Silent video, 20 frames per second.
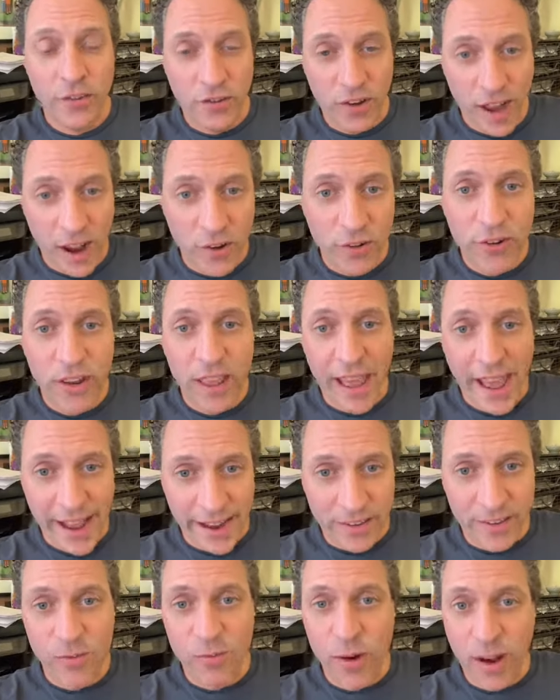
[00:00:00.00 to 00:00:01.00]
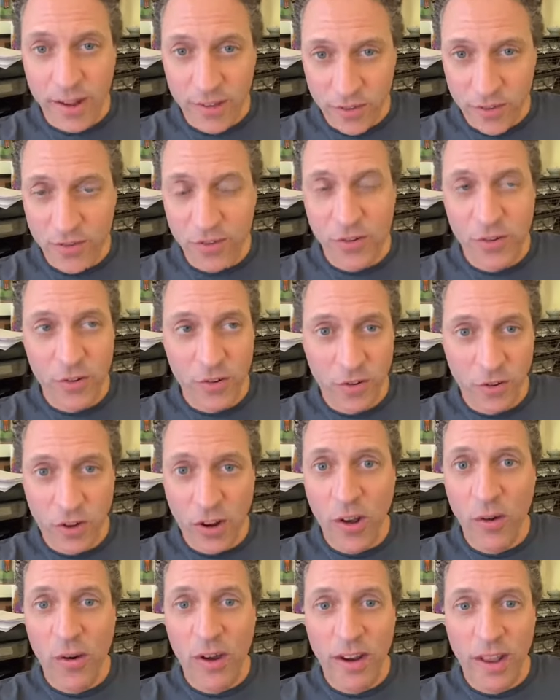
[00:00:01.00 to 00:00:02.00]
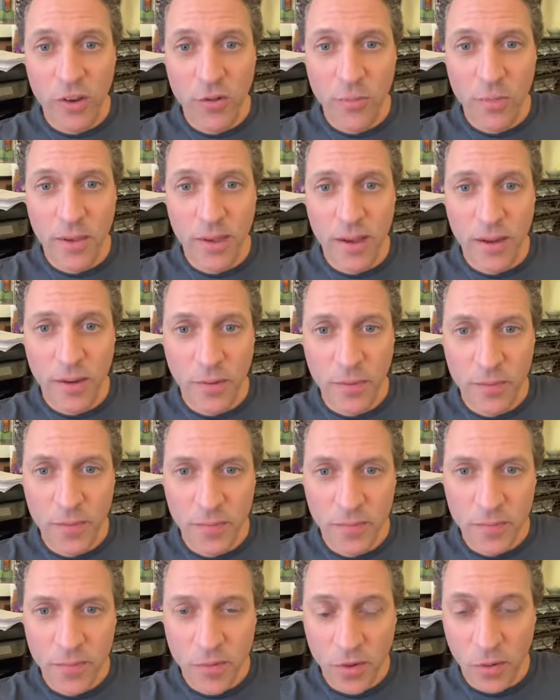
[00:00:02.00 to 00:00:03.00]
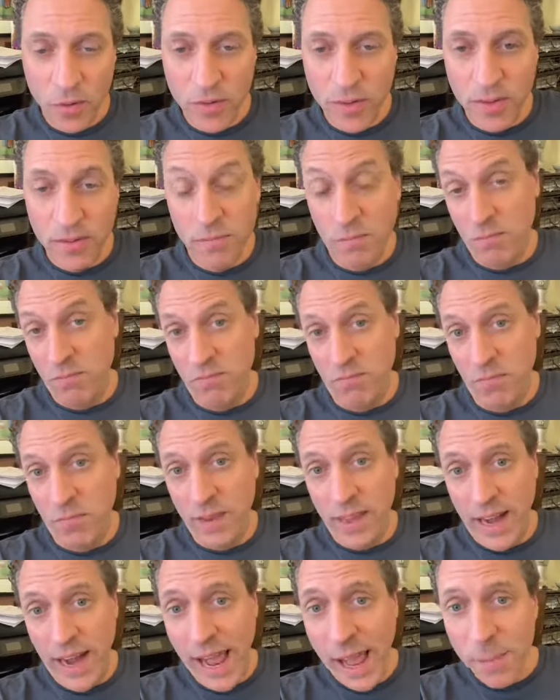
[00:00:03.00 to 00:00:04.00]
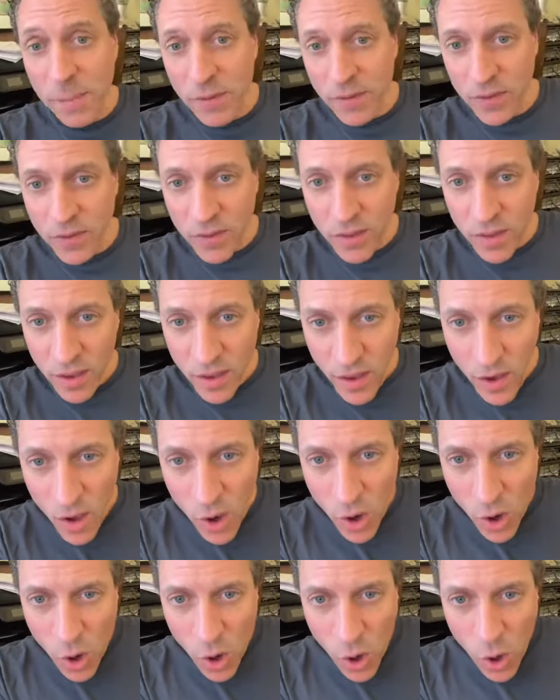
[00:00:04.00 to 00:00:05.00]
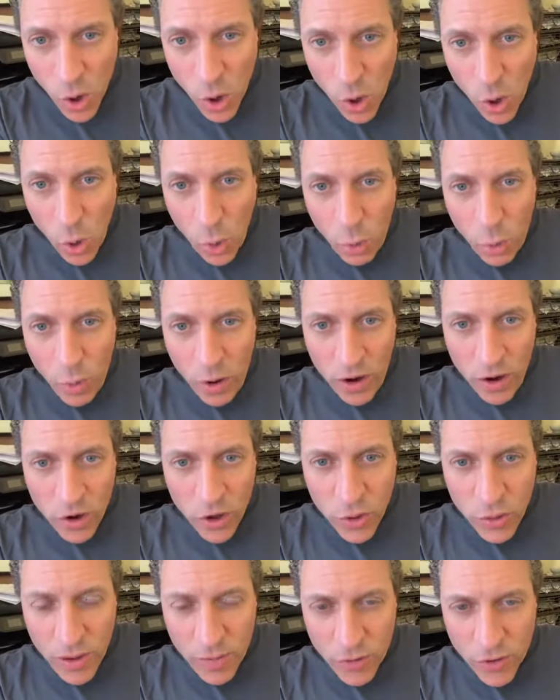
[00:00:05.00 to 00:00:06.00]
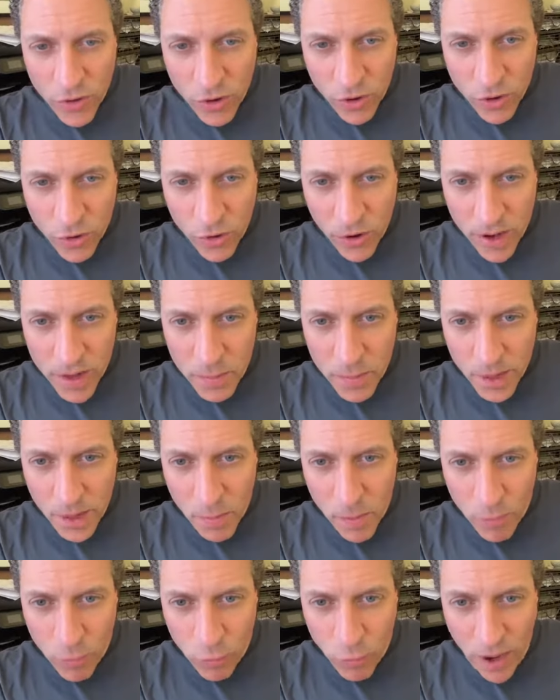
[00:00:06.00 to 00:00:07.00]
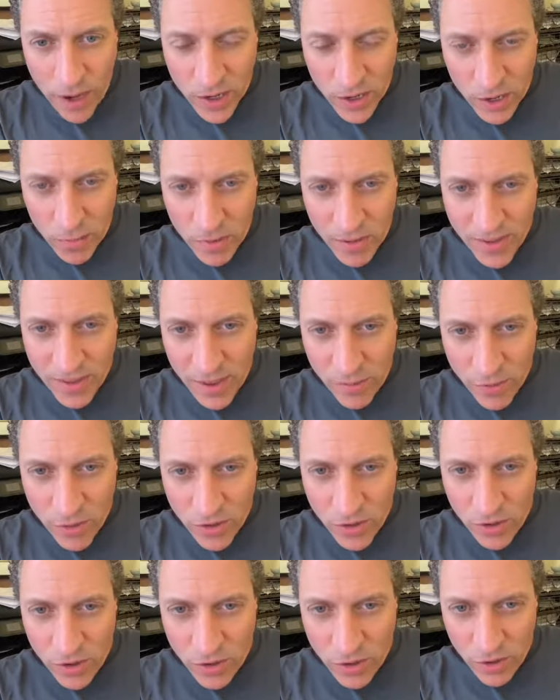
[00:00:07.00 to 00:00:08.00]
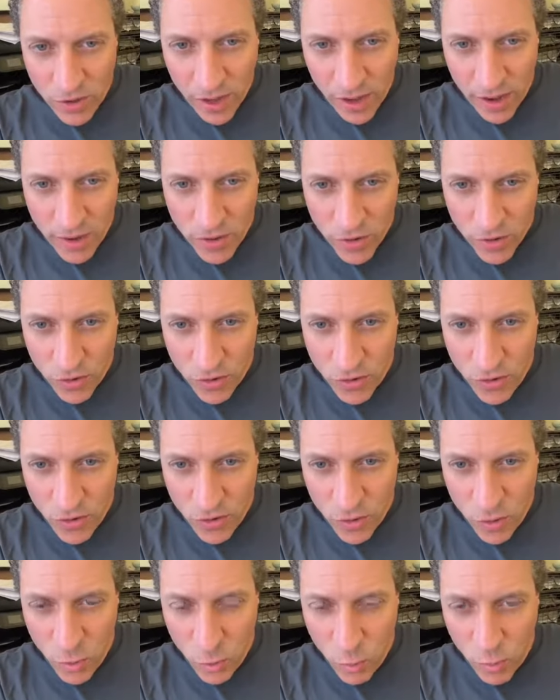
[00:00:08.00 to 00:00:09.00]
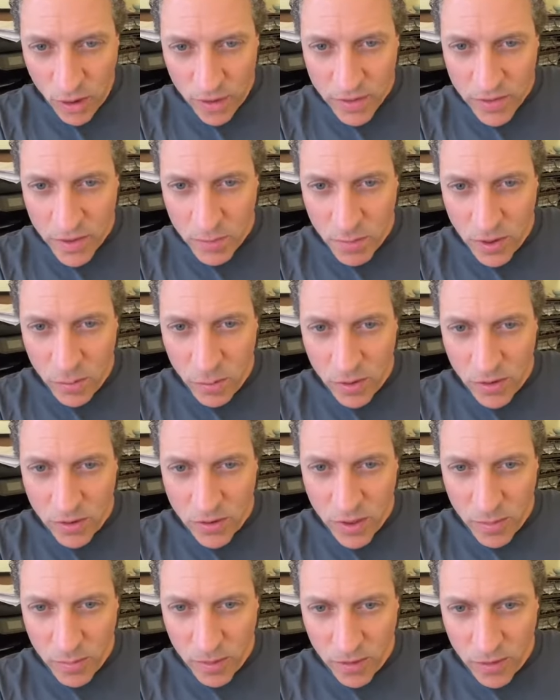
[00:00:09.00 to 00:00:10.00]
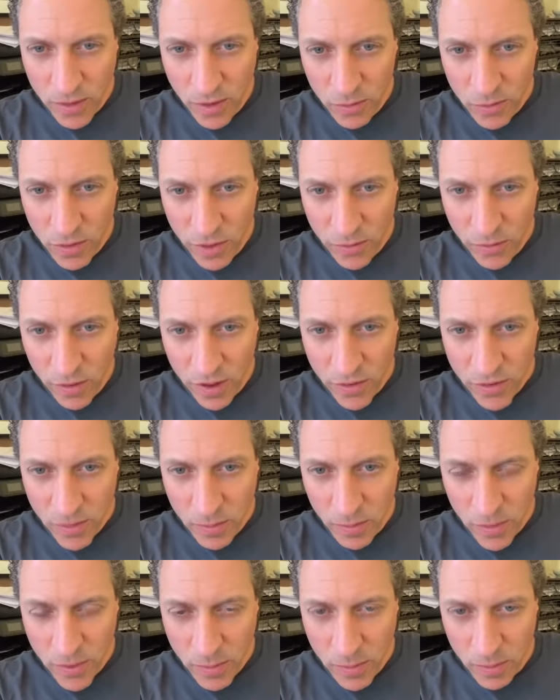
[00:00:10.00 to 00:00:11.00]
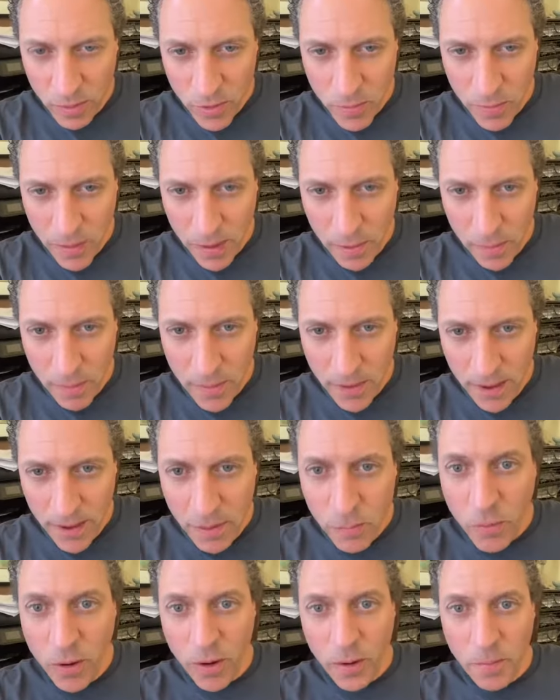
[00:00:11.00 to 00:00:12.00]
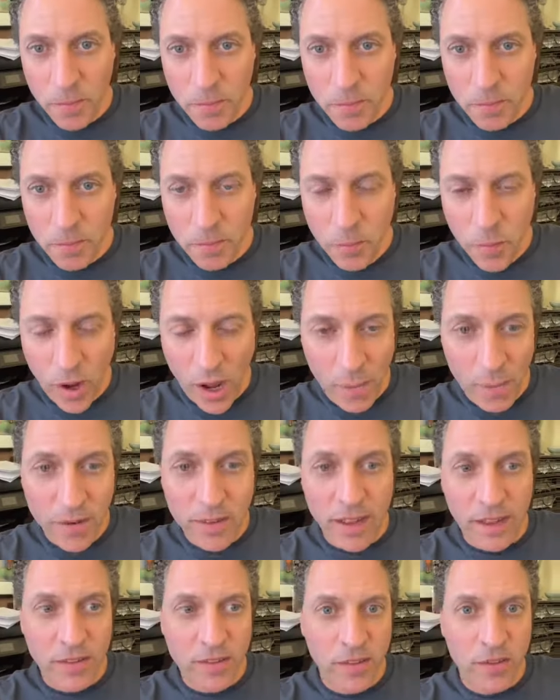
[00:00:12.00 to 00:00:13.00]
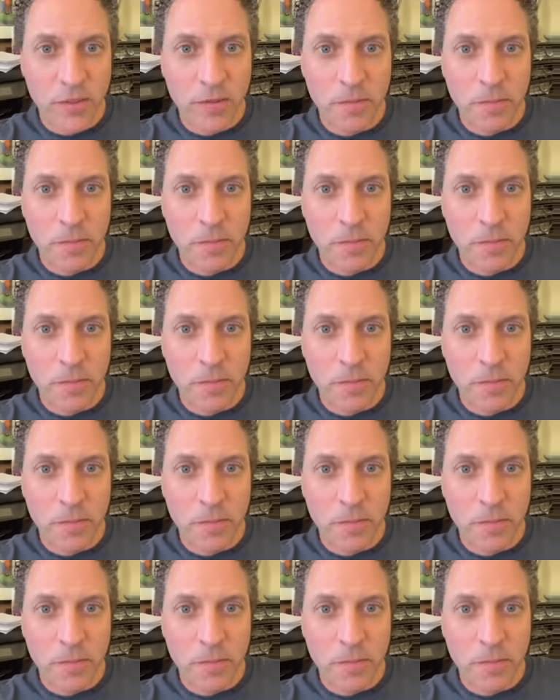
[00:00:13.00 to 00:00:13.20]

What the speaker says: and now she acts and writes in her show on HBO. So it happens. Where do you even start trying to become a writer? I'm a 17-year-old high school student who wants to be one. It seems like the only advice from other people is to become a PA. Well, Muhammad,